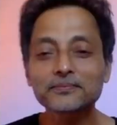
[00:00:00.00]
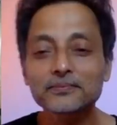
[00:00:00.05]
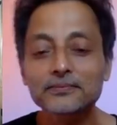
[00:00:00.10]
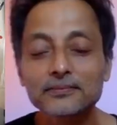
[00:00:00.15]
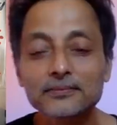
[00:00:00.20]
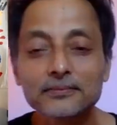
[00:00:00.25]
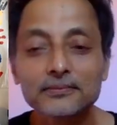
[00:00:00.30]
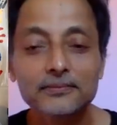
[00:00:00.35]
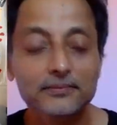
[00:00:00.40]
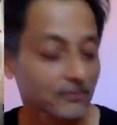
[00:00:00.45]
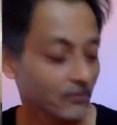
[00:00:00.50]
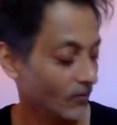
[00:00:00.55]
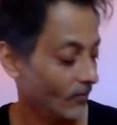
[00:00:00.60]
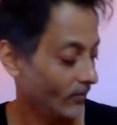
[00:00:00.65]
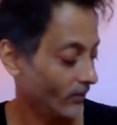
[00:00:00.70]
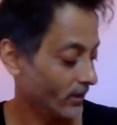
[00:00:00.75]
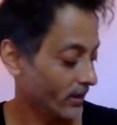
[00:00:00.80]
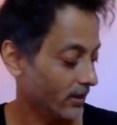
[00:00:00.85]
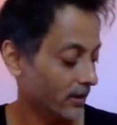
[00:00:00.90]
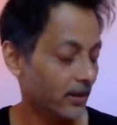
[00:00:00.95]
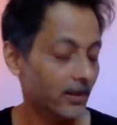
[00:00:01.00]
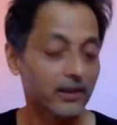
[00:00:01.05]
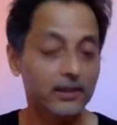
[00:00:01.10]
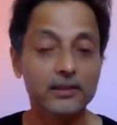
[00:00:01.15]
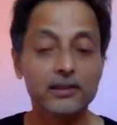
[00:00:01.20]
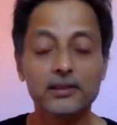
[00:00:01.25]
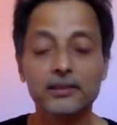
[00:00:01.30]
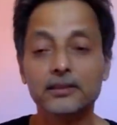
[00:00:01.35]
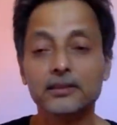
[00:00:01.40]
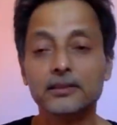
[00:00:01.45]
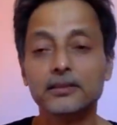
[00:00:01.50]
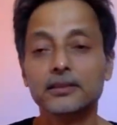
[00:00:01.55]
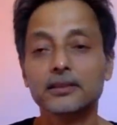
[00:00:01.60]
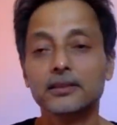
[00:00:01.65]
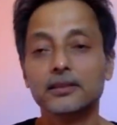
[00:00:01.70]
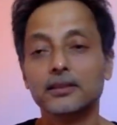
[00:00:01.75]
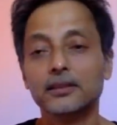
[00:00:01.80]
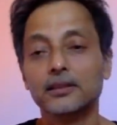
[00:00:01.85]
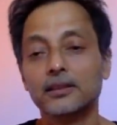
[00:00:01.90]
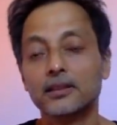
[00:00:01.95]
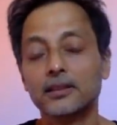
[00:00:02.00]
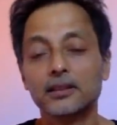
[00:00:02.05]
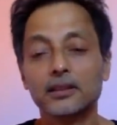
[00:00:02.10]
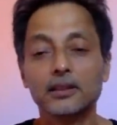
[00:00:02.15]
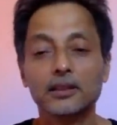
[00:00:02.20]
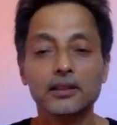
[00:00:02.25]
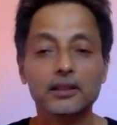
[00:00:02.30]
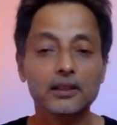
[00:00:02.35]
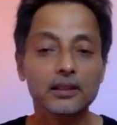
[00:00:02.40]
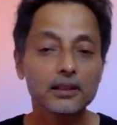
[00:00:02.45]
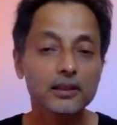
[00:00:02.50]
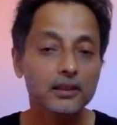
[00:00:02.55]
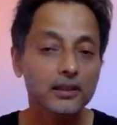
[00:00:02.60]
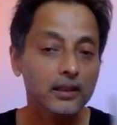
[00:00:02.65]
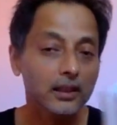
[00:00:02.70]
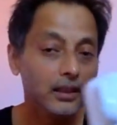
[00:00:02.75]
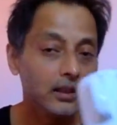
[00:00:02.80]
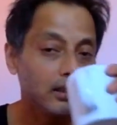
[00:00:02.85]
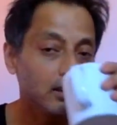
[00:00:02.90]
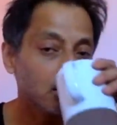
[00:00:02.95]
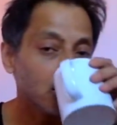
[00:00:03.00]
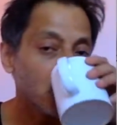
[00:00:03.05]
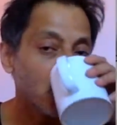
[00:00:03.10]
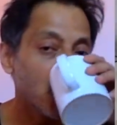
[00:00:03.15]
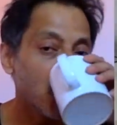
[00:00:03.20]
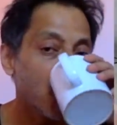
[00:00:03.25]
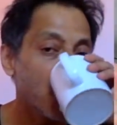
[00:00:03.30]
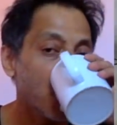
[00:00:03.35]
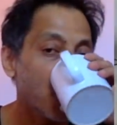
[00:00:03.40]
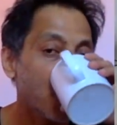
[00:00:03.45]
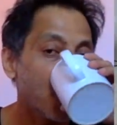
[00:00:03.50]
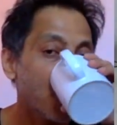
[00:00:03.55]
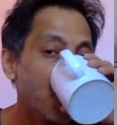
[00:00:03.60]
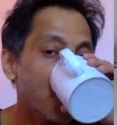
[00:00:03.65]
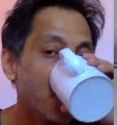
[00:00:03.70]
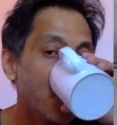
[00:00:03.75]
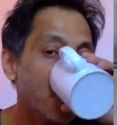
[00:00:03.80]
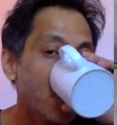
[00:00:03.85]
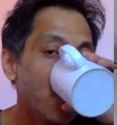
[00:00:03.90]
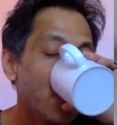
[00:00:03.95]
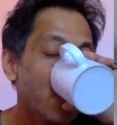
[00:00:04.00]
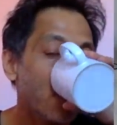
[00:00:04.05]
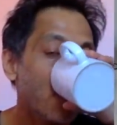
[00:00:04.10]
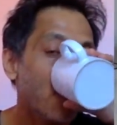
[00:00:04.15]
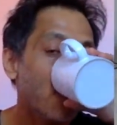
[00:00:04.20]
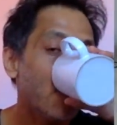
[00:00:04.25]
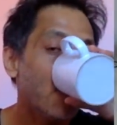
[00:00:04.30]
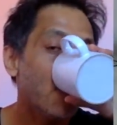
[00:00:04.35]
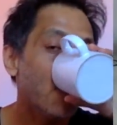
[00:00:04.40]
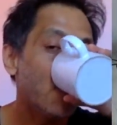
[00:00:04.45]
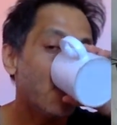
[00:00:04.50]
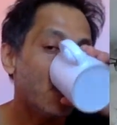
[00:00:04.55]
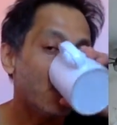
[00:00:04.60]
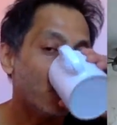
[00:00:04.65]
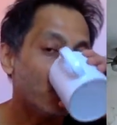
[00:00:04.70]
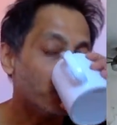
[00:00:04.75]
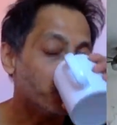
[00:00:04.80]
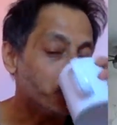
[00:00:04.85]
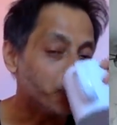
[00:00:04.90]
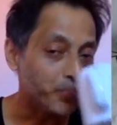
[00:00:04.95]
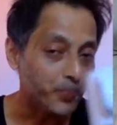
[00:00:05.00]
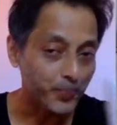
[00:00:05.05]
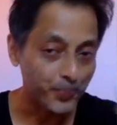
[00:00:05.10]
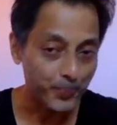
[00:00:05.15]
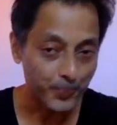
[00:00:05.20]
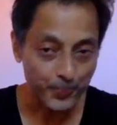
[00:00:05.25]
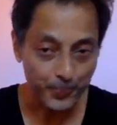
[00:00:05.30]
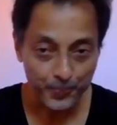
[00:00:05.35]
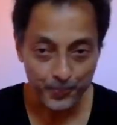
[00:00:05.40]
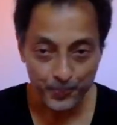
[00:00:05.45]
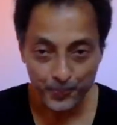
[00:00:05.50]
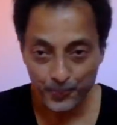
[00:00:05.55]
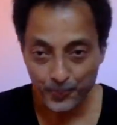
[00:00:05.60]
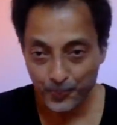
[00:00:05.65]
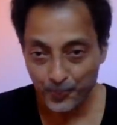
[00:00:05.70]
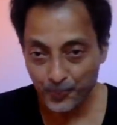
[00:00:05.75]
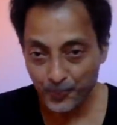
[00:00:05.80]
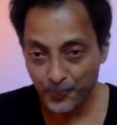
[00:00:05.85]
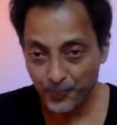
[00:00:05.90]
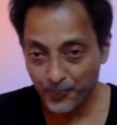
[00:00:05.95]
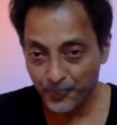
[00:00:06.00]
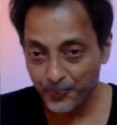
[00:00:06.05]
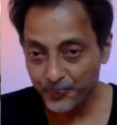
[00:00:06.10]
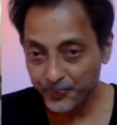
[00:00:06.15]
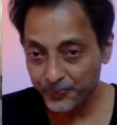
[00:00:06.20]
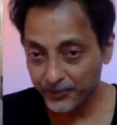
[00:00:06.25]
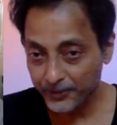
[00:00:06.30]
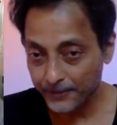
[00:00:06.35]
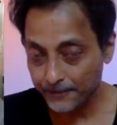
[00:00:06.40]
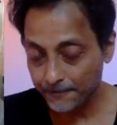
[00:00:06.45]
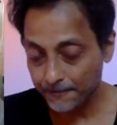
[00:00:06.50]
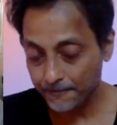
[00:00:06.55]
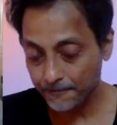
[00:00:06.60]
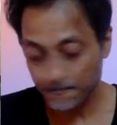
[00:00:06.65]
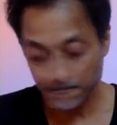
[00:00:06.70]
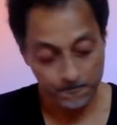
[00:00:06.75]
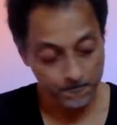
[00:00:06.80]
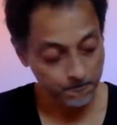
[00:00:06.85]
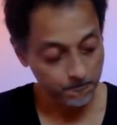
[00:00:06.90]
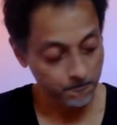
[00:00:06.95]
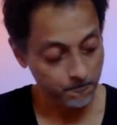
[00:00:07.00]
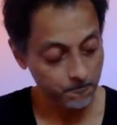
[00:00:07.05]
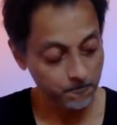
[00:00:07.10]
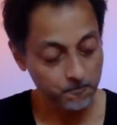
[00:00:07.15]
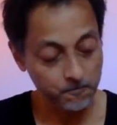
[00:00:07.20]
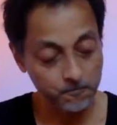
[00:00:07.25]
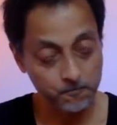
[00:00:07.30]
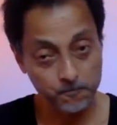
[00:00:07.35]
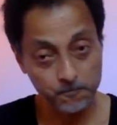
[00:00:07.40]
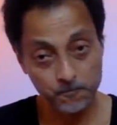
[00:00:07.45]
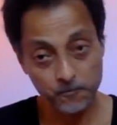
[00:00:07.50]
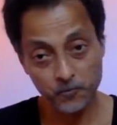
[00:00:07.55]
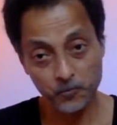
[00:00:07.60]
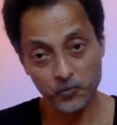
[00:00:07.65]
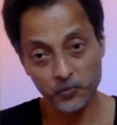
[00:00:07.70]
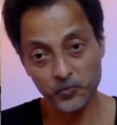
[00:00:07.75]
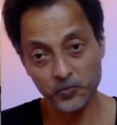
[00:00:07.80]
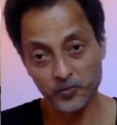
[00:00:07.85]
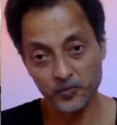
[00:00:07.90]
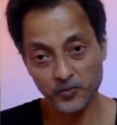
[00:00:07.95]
The person shown says nothing.